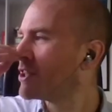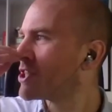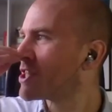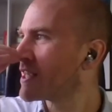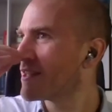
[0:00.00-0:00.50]

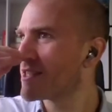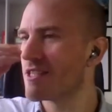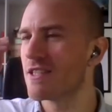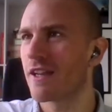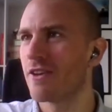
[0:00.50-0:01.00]
just to say, this
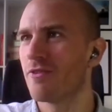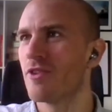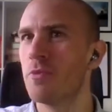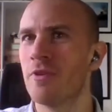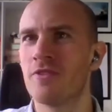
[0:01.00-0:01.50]
is like not for
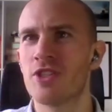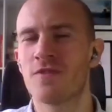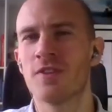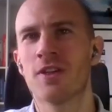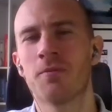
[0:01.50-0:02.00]
you, but
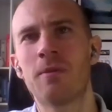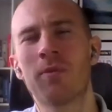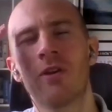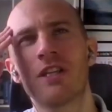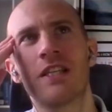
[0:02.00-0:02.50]
just for
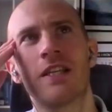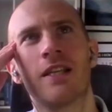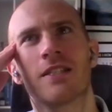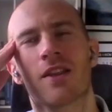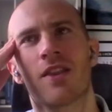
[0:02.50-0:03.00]
people who are listening in,
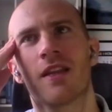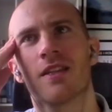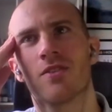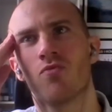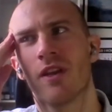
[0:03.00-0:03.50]
because I think
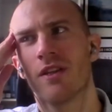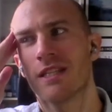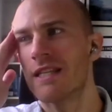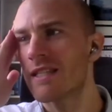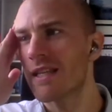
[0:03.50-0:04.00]
it's an
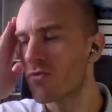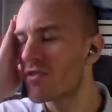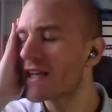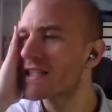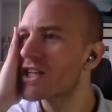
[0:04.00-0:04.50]
insight, a
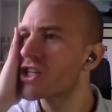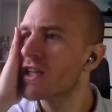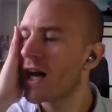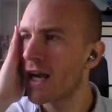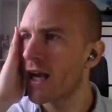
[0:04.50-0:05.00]
realization
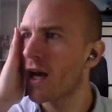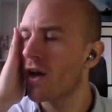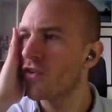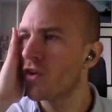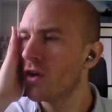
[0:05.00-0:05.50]
that I
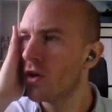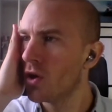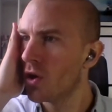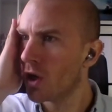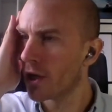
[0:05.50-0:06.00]
had
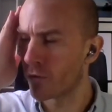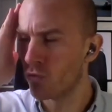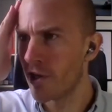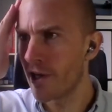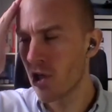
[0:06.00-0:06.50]
like
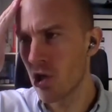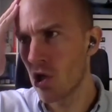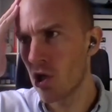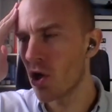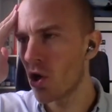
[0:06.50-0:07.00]
really
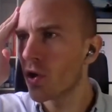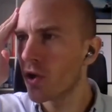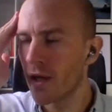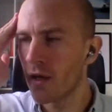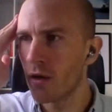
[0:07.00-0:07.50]
early on
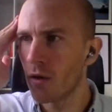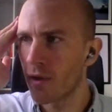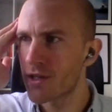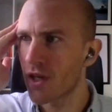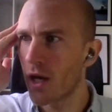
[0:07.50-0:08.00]

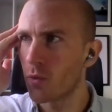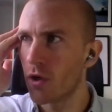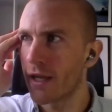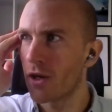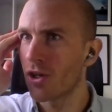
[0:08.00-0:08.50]
when I started
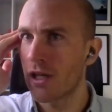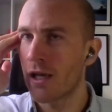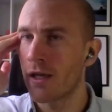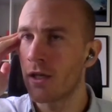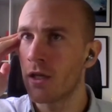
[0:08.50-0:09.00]
working
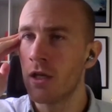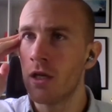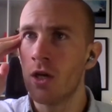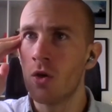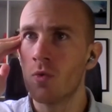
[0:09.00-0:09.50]
online,
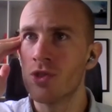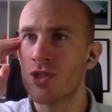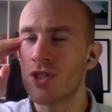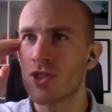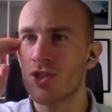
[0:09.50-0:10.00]
was
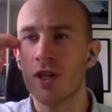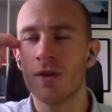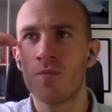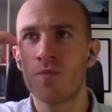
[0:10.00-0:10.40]
just that